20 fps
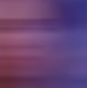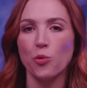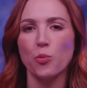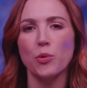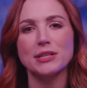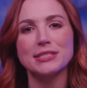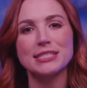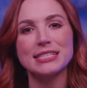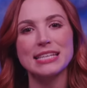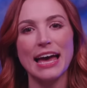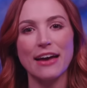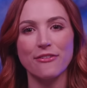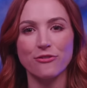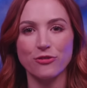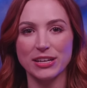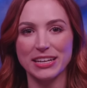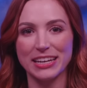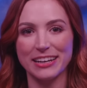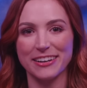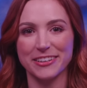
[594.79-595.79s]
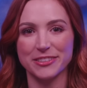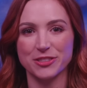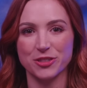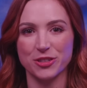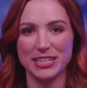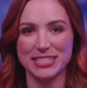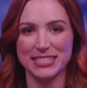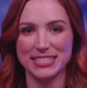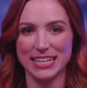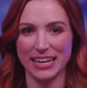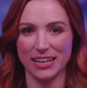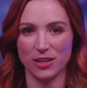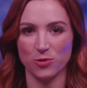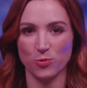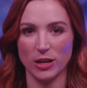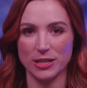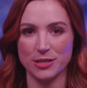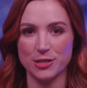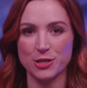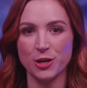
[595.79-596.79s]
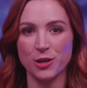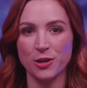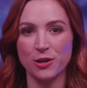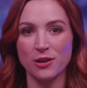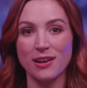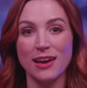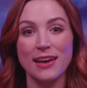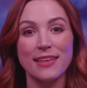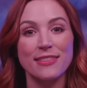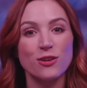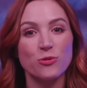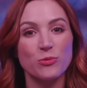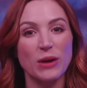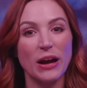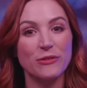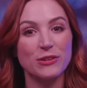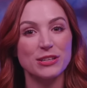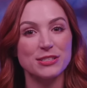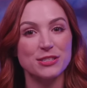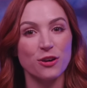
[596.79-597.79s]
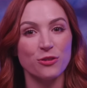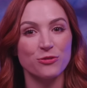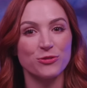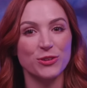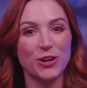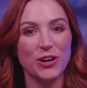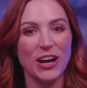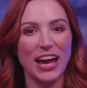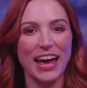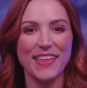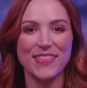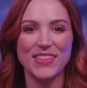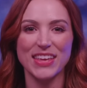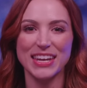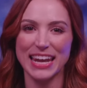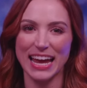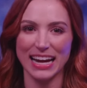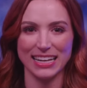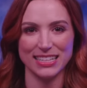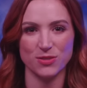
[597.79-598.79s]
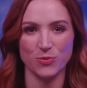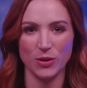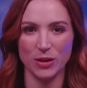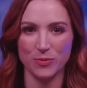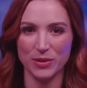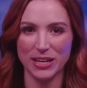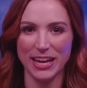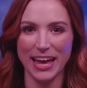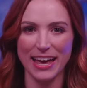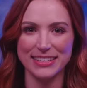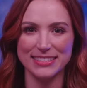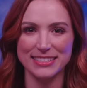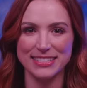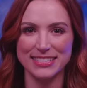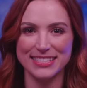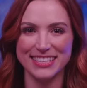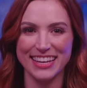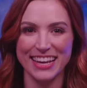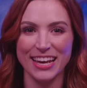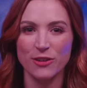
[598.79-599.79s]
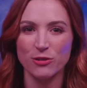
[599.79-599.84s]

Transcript: Once every character has taken one turn, the round is over and the next one begins.